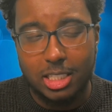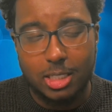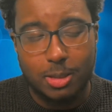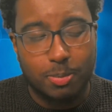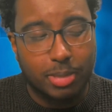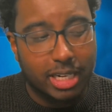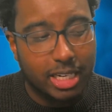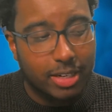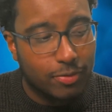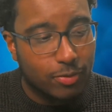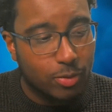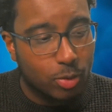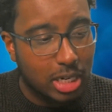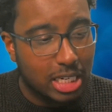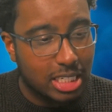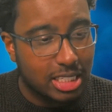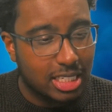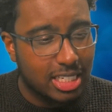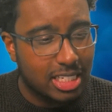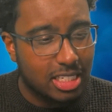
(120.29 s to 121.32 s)
painful as
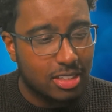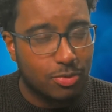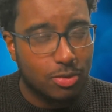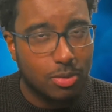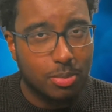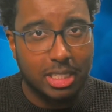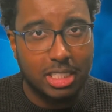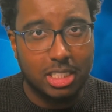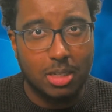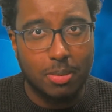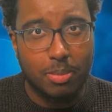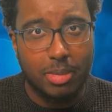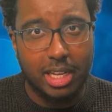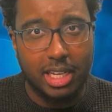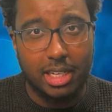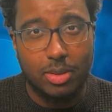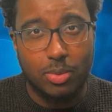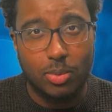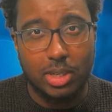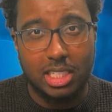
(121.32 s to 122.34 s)
it is for me to
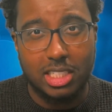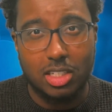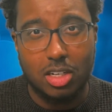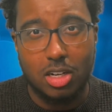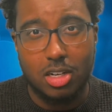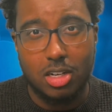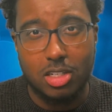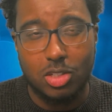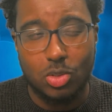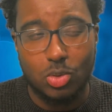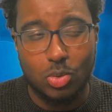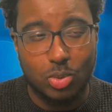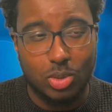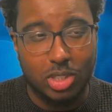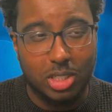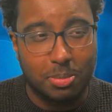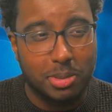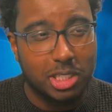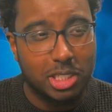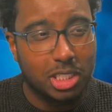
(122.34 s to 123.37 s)
make when it's Arsenal,
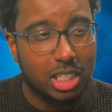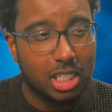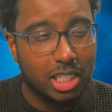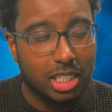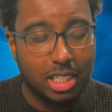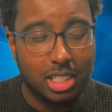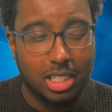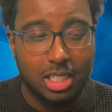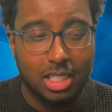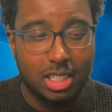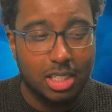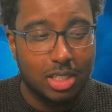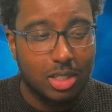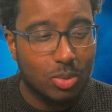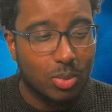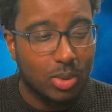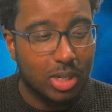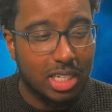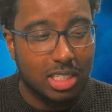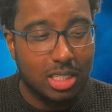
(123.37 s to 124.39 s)
especially
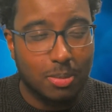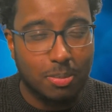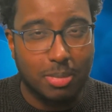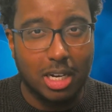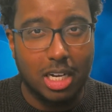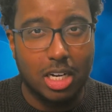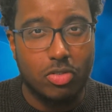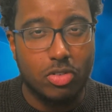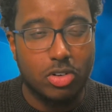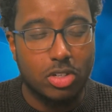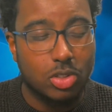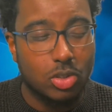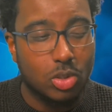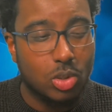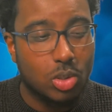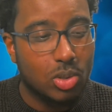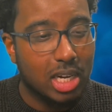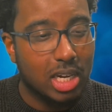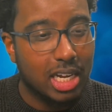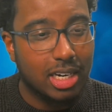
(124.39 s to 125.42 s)
when it's a bad
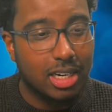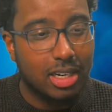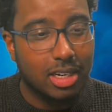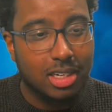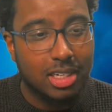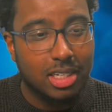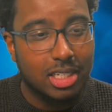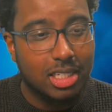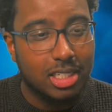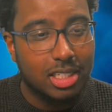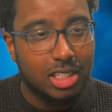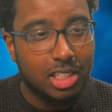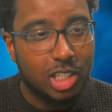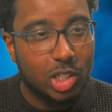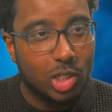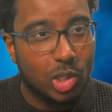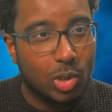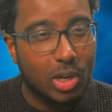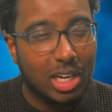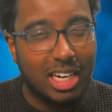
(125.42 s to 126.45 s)
result. And
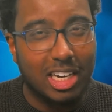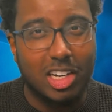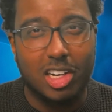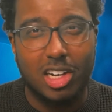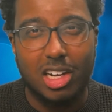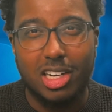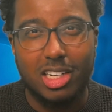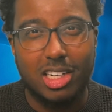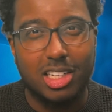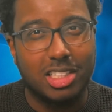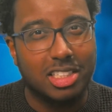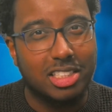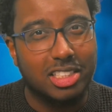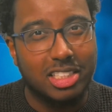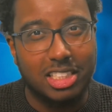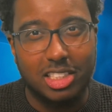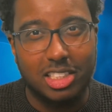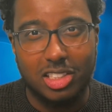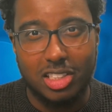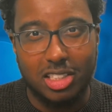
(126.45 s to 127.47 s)
another
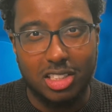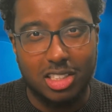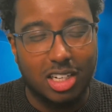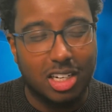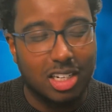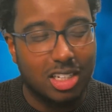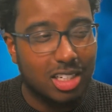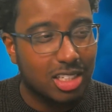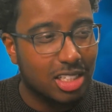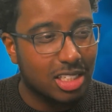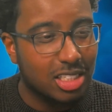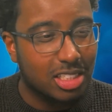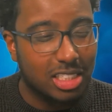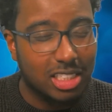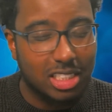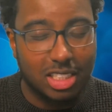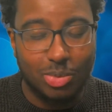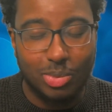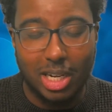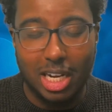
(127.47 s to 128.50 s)
season.
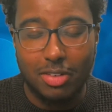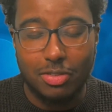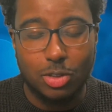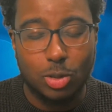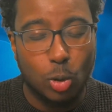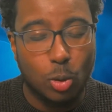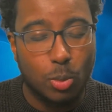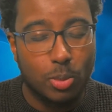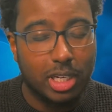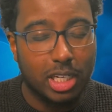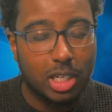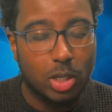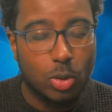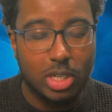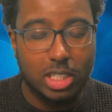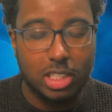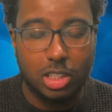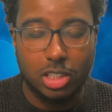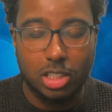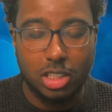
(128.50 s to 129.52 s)
We have so many
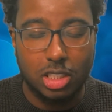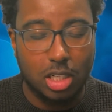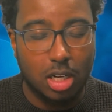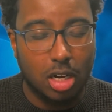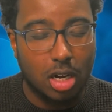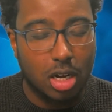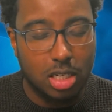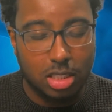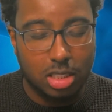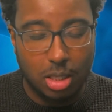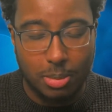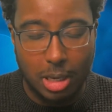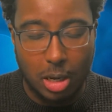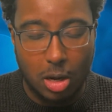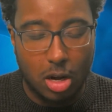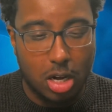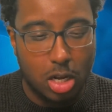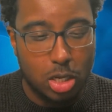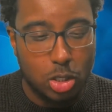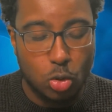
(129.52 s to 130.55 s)
questions to ask about
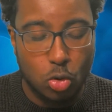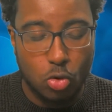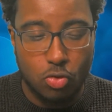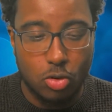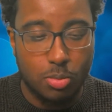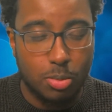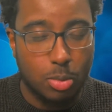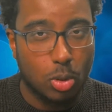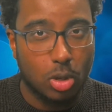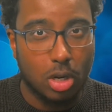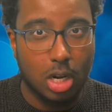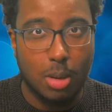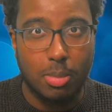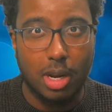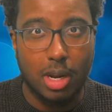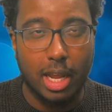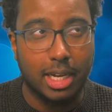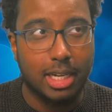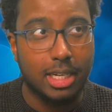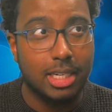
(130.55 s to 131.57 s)
Arsenal Football Club.
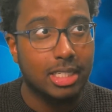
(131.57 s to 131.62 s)
Like,